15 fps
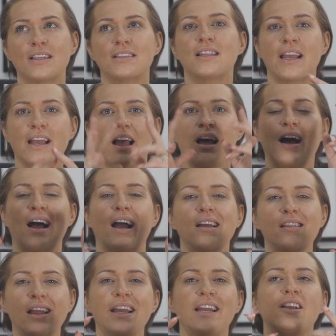as like a
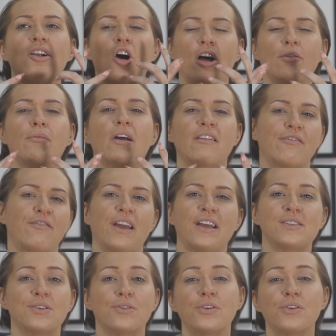highlight on my face.